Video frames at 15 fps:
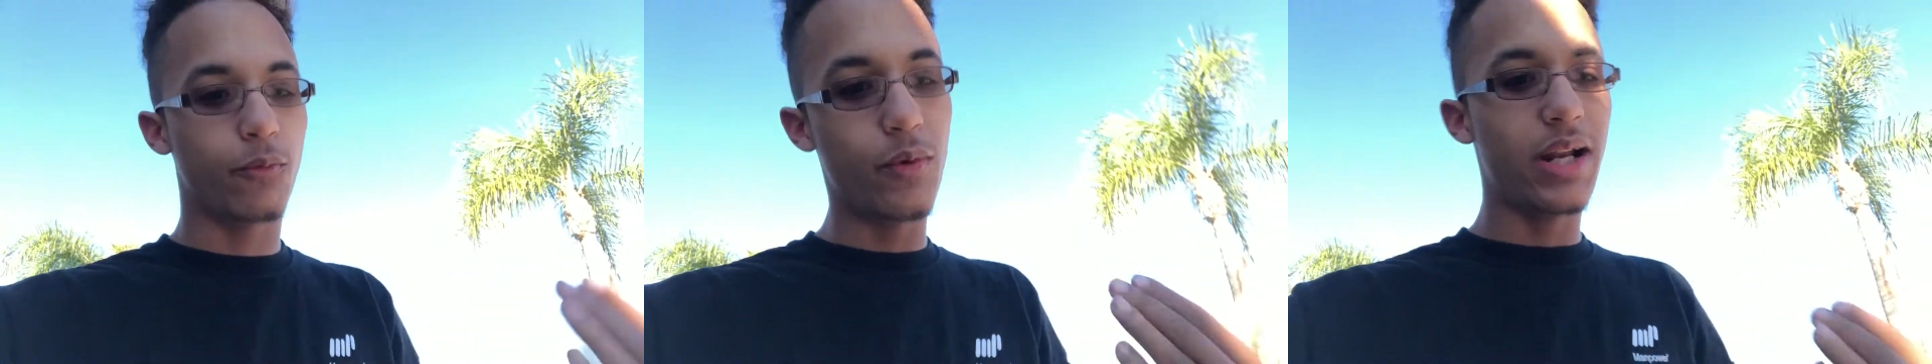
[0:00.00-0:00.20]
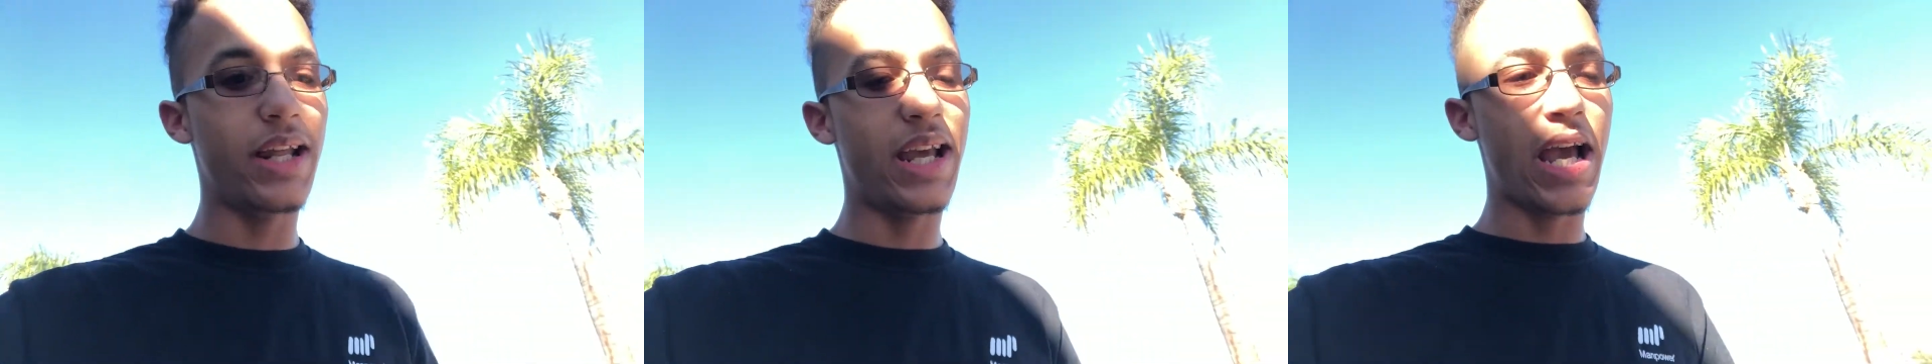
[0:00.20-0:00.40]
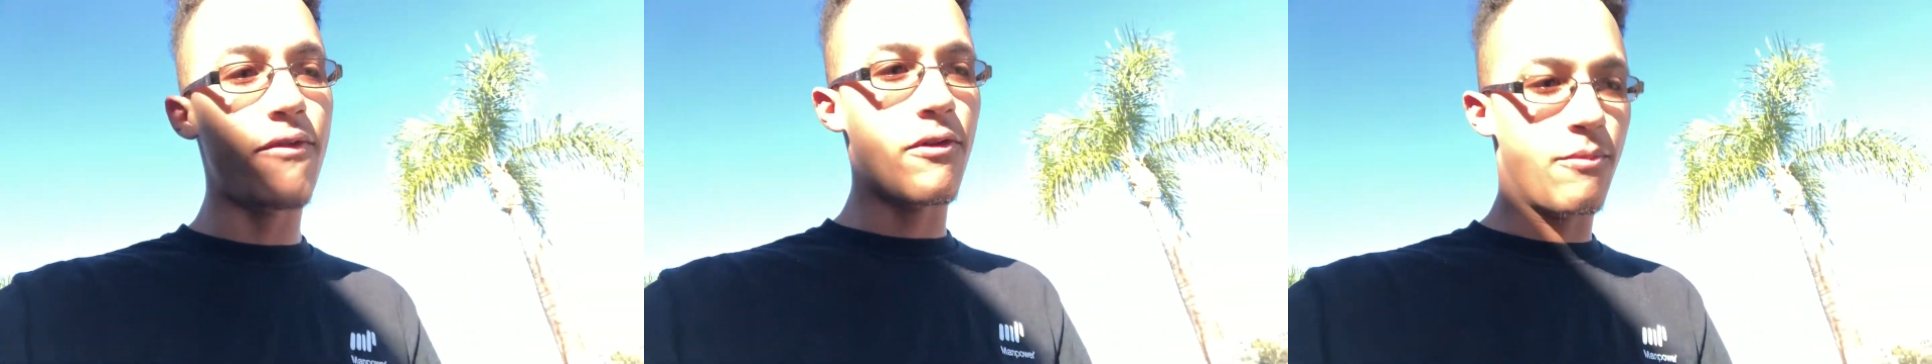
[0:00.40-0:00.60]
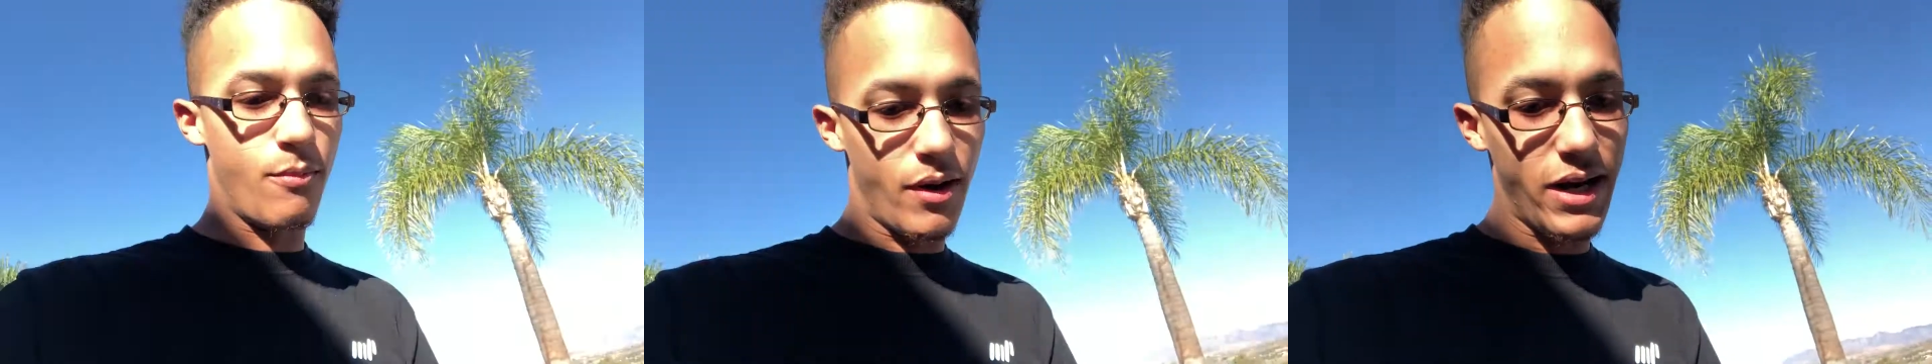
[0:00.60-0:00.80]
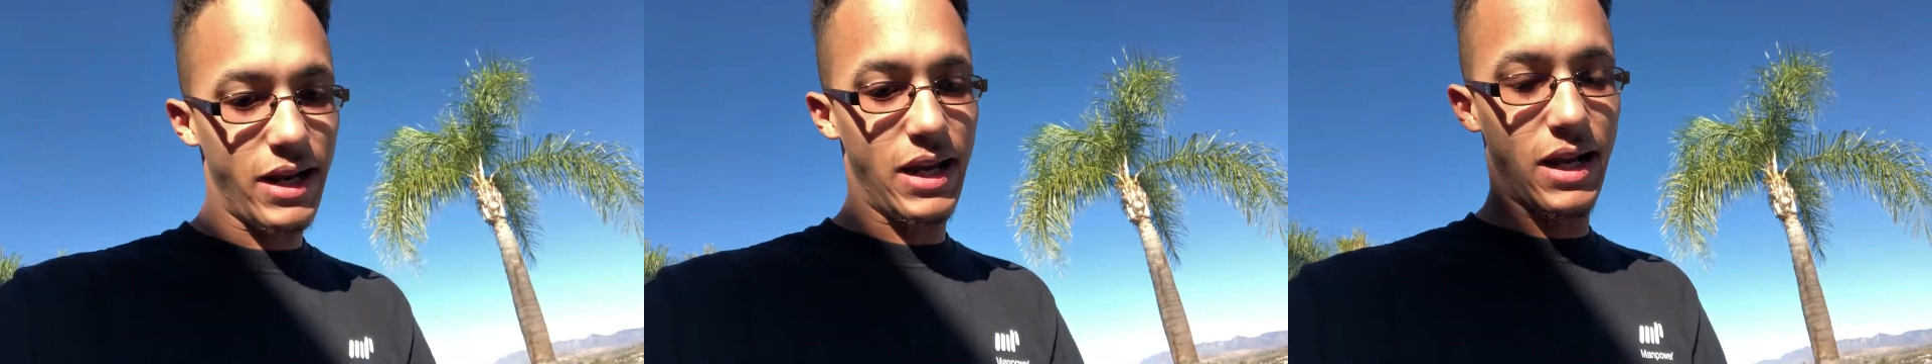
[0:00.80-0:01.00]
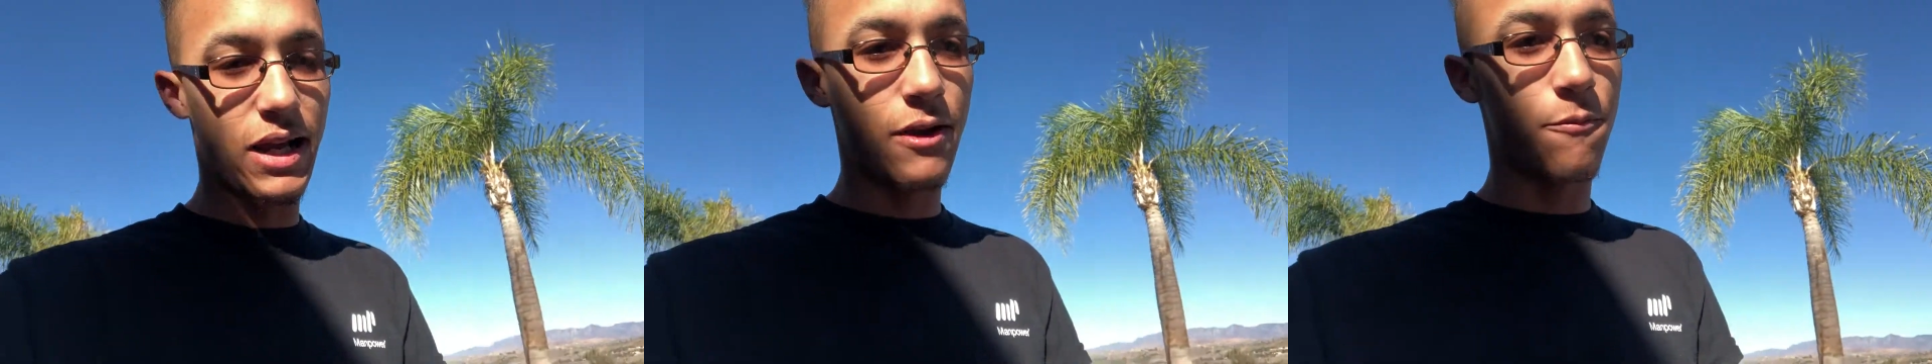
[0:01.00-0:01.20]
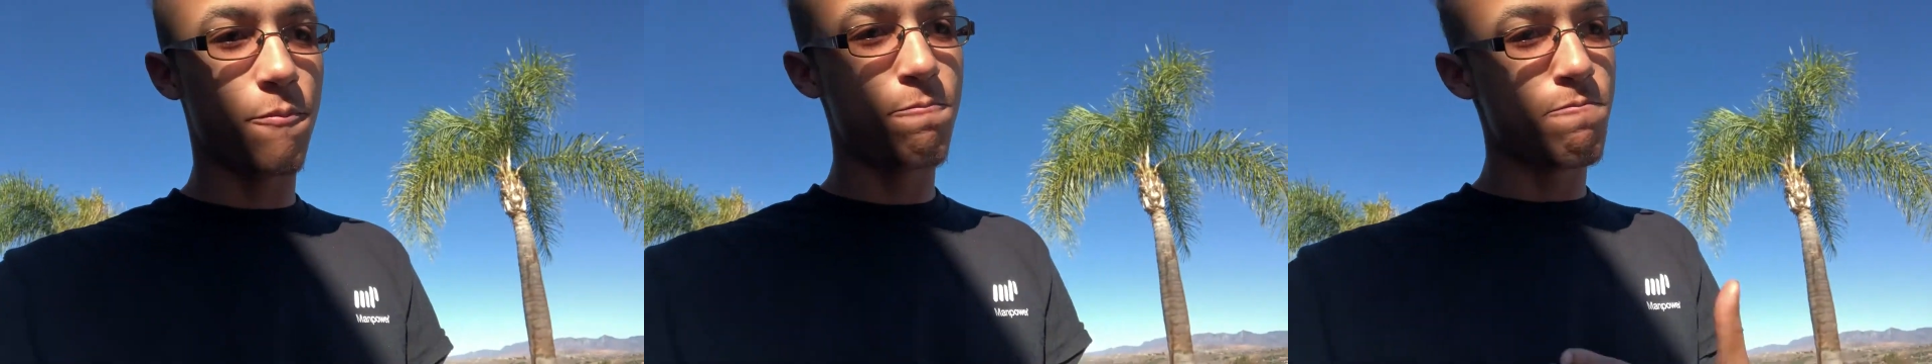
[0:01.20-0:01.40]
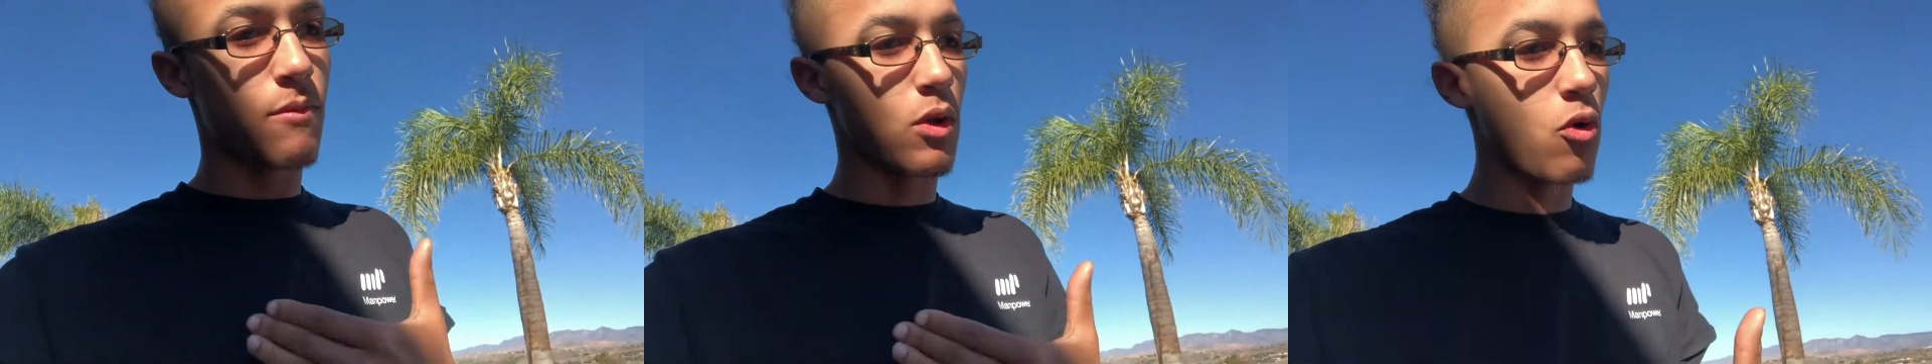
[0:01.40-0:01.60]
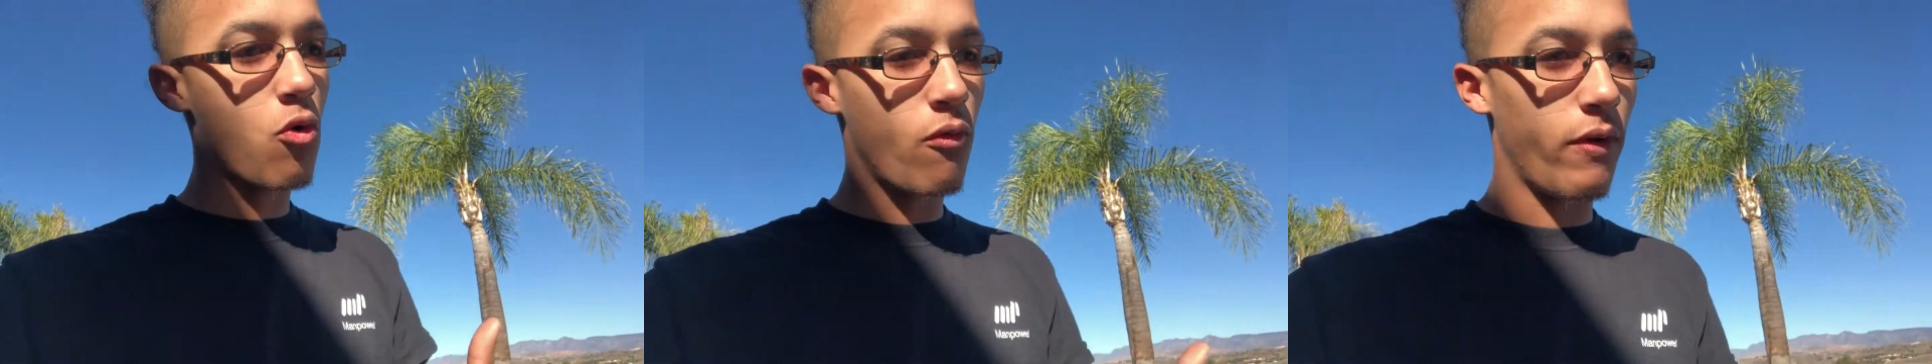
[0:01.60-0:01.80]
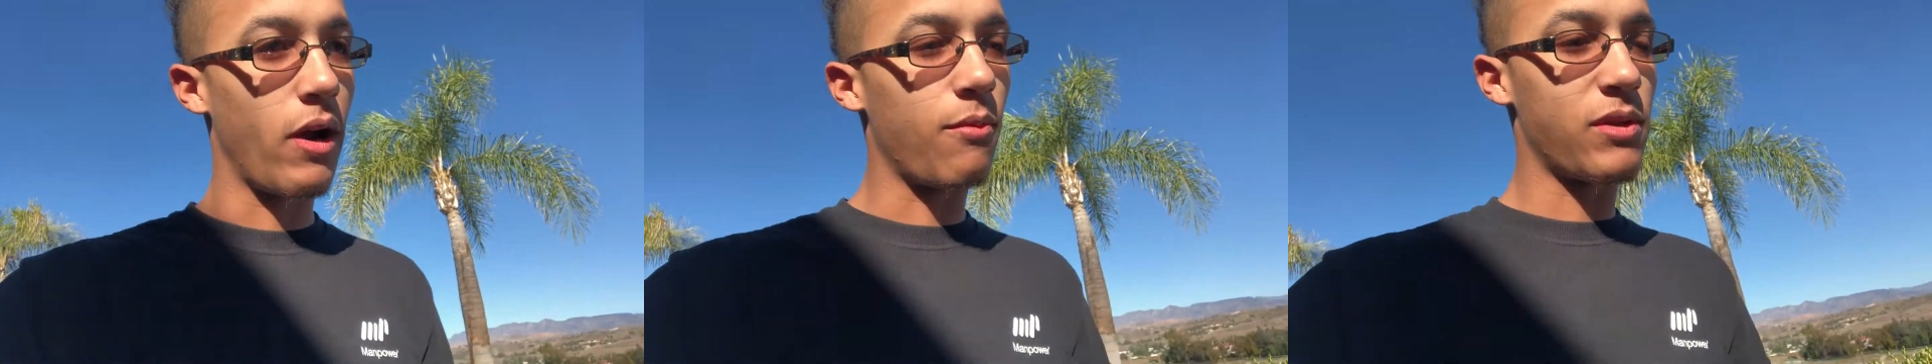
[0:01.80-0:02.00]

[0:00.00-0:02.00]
really having money like over here.